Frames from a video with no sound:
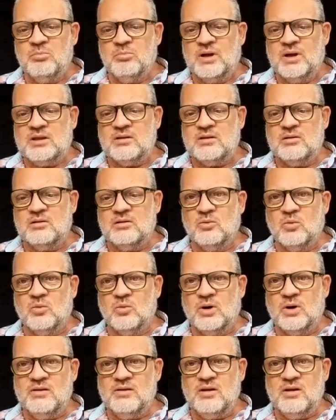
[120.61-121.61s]
but
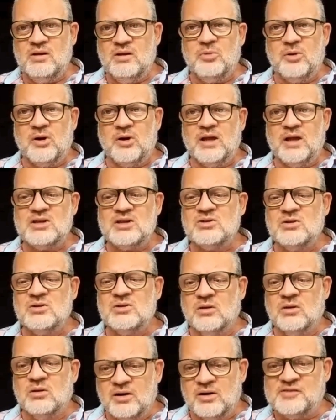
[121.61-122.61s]
what are the
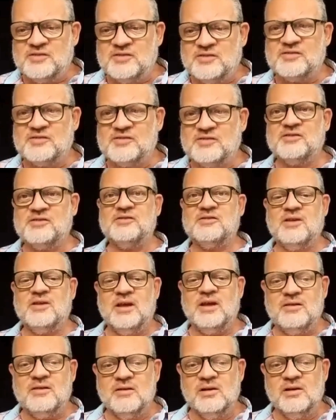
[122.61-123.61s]
operational risks
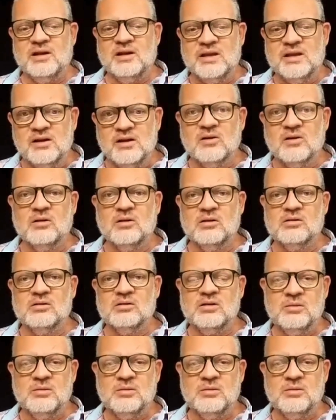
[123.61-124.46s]
and the legal